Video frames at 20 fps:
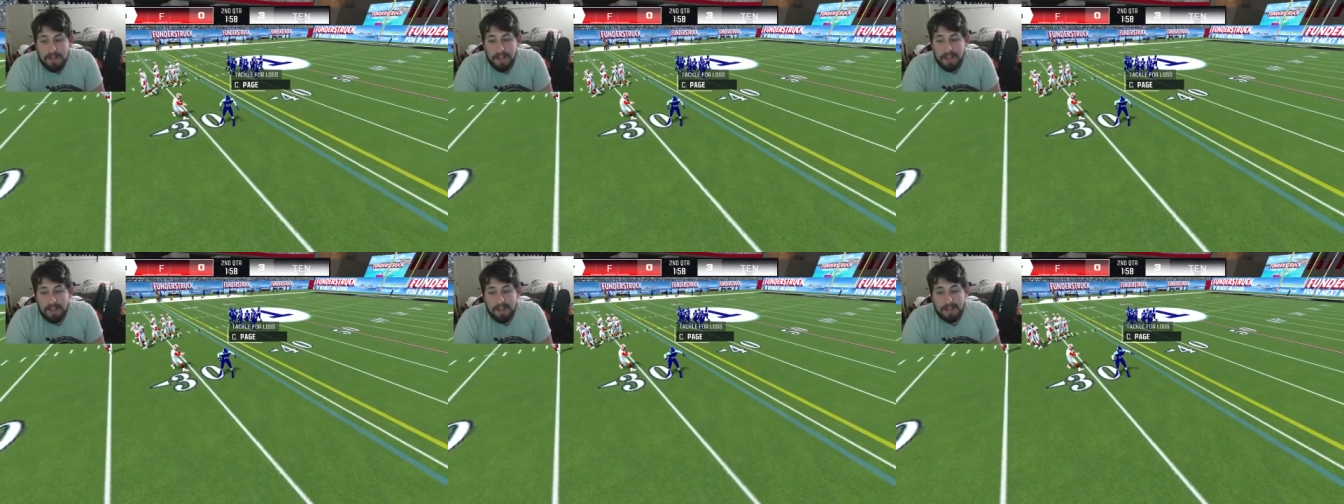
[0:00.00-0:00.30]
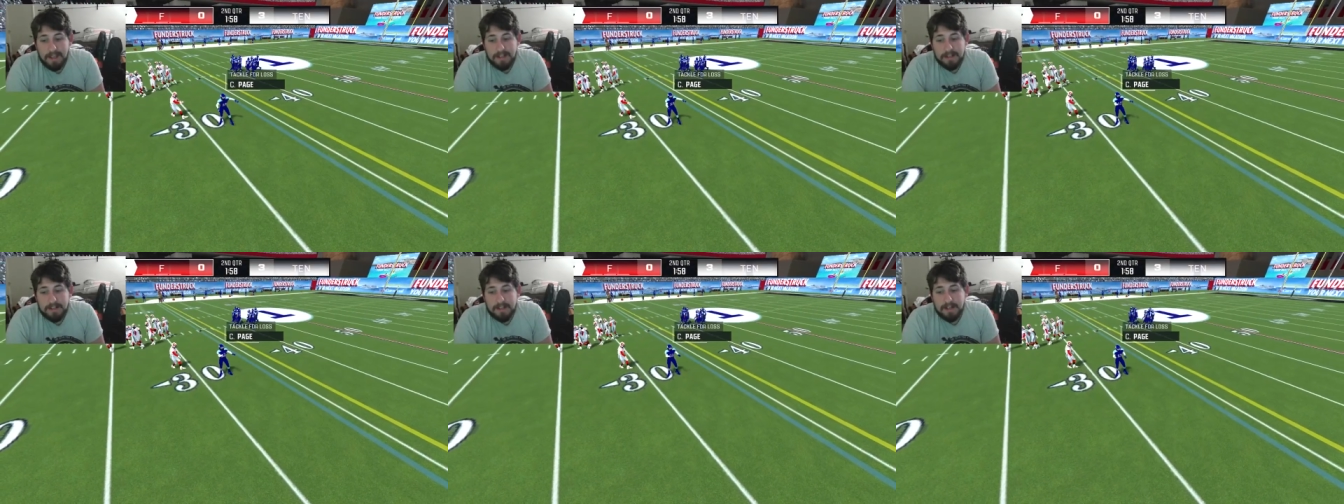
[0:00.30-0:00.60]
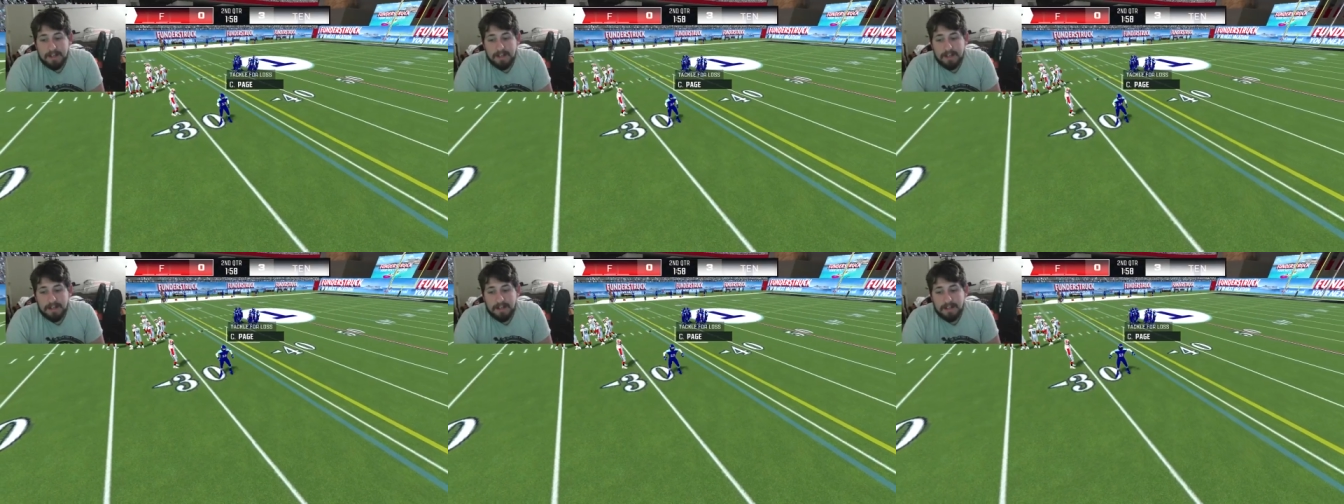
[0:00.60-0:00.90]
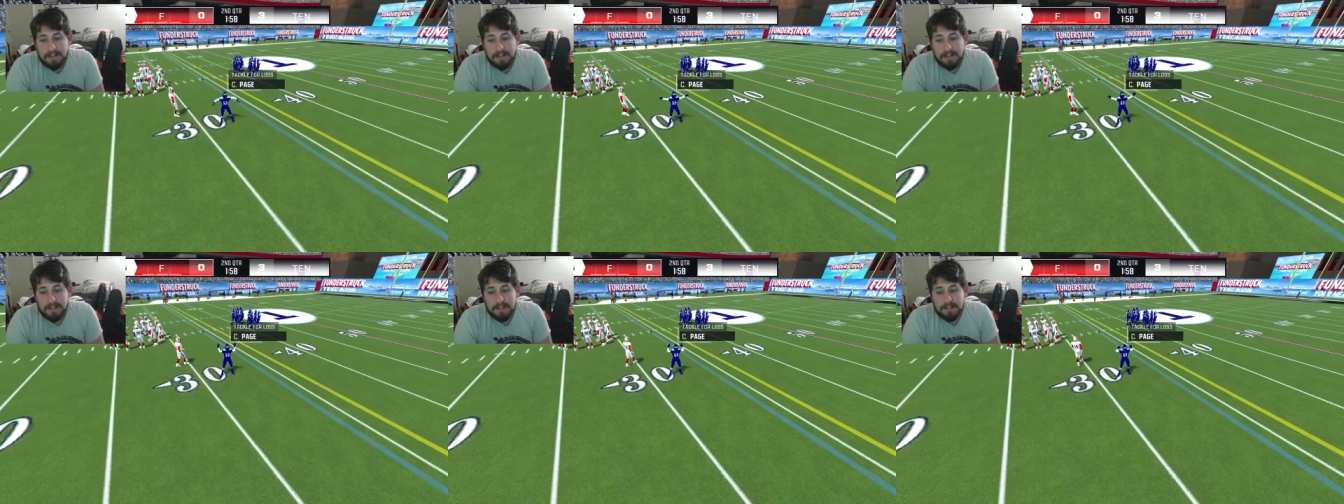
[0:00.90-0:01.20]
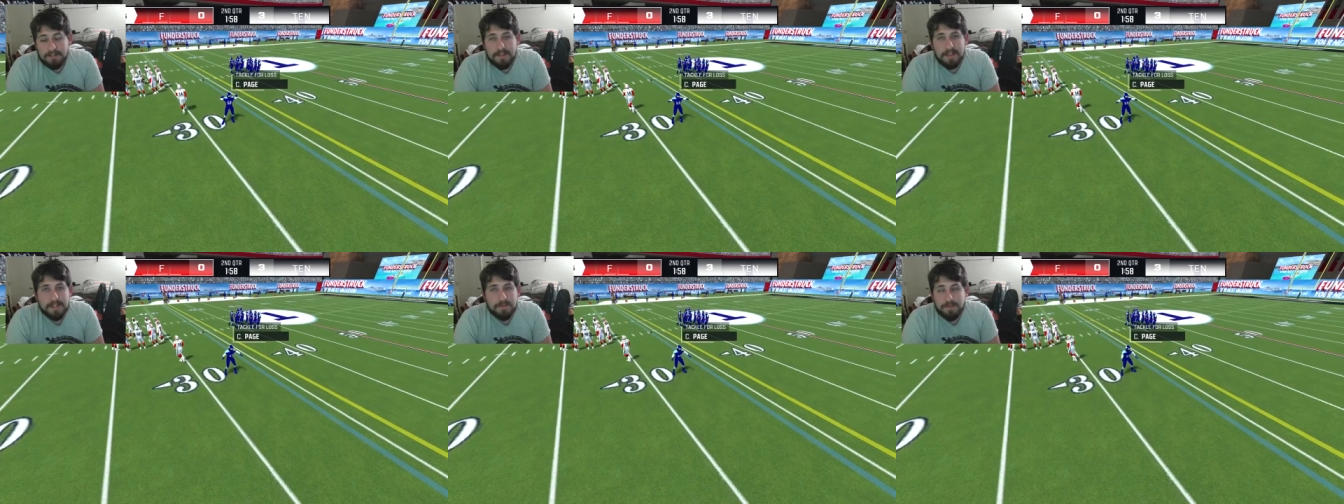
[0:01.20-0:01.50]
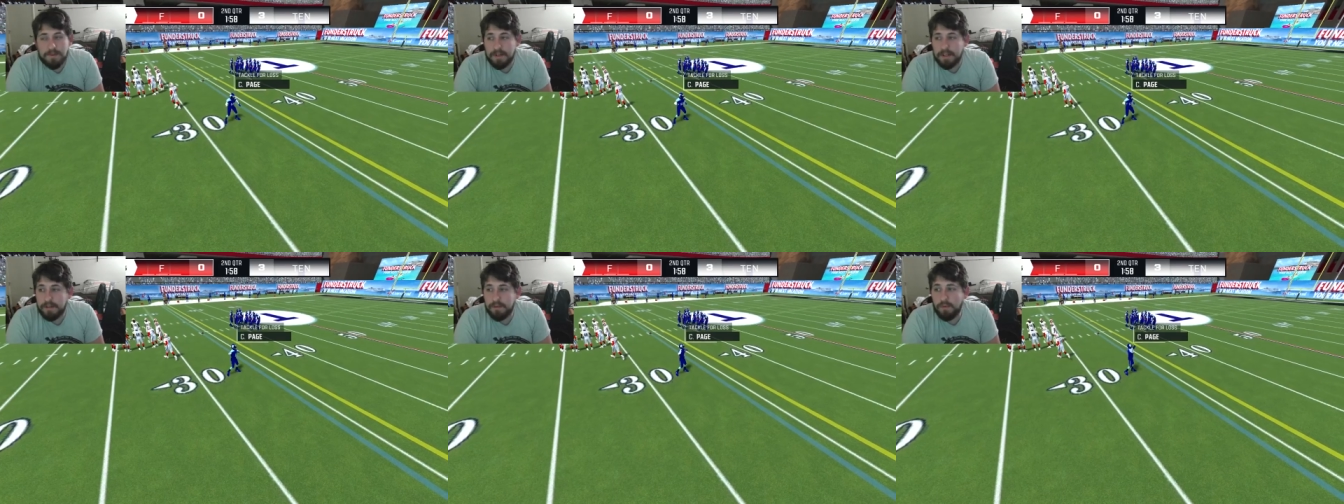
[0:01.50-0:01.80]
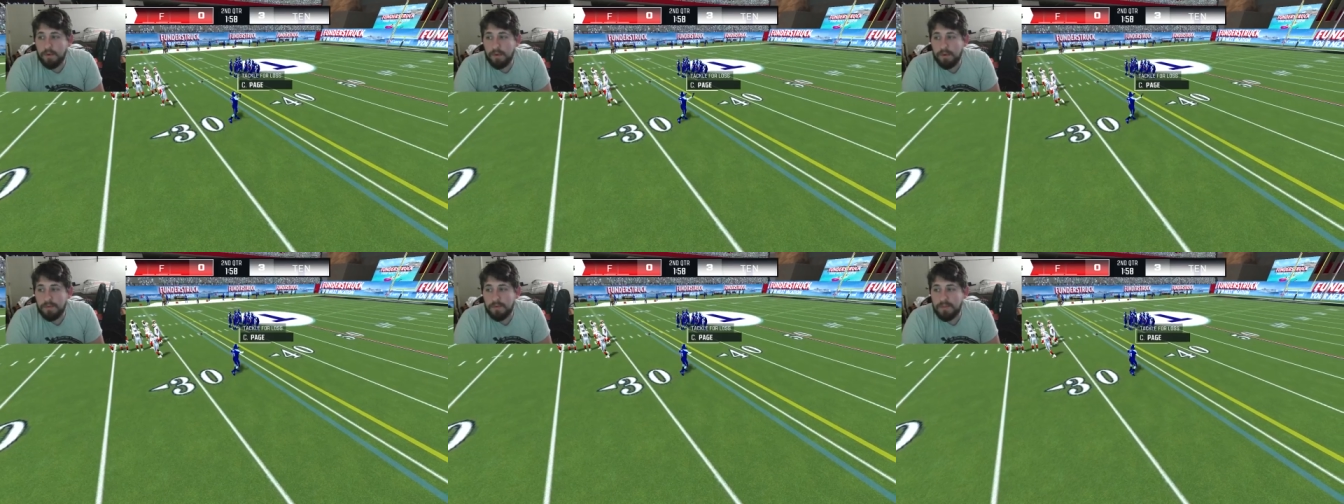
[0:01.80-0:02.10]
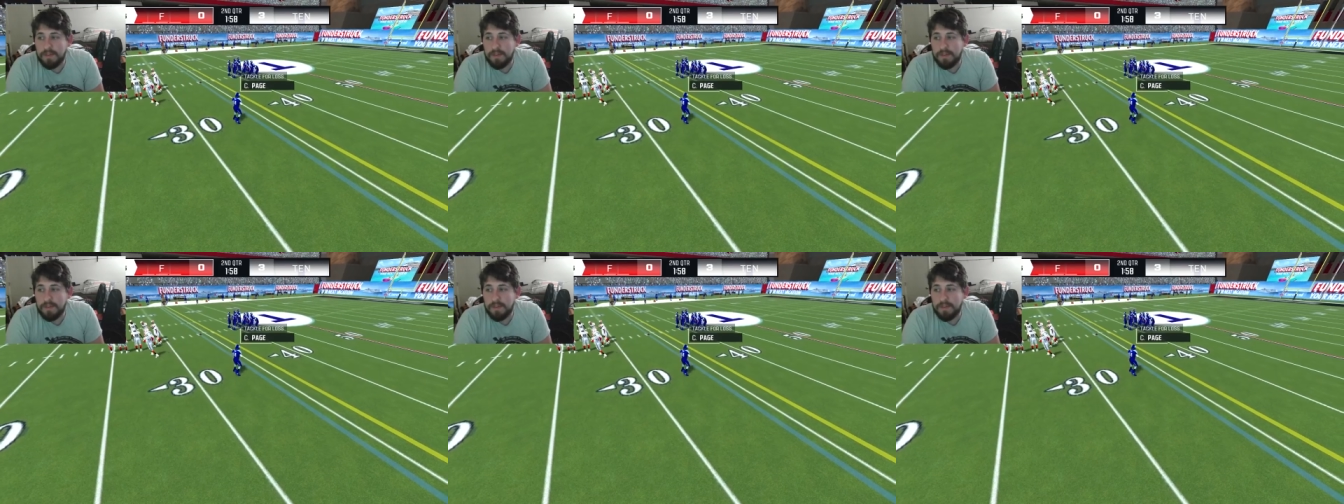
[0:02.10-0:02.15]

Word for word: And uh, that's pretty cool,